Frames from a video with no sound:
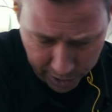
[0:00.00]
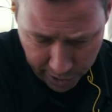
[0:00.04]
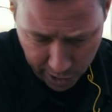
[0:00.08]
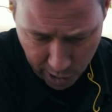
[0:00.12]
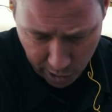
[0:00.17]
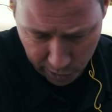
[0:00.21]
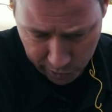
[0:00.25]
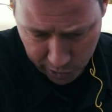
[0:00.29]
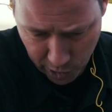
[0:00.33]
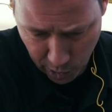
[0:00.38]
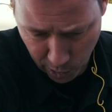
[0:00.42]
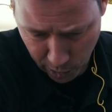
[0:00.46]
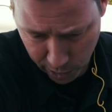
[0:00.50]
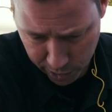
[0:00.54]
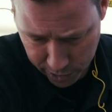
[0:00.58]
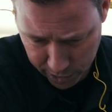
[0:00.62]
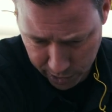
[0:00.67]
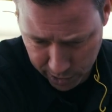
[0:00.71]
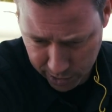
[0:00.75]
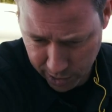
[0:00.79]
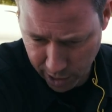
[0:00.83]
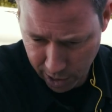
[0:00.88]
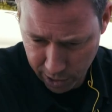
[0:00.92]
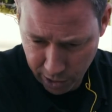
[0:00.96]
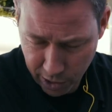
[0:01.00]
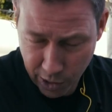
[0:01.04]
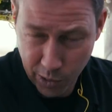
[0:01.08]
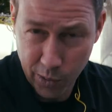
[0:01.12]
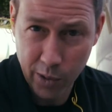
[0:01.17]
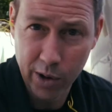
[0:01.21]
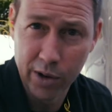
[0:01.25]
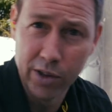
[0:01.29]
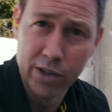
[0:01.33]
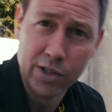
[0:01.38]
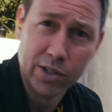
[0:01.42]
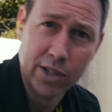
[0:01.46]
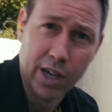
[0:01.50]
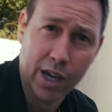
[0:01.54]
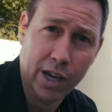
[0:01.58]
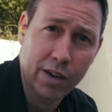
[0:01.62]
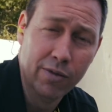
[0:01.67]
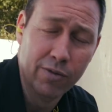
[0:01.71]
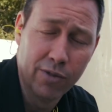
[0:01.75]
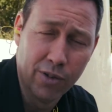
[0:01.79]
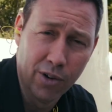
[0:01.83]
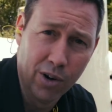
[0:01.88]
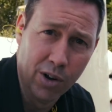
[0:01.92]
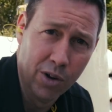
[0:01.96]
to know, of course, because I don't know where these
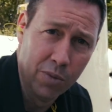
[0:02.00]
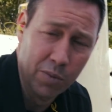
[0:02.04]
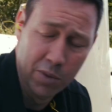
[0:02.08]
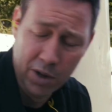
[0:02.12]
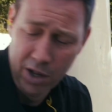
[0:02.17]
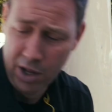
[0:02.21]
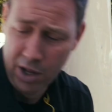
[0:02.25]
came from.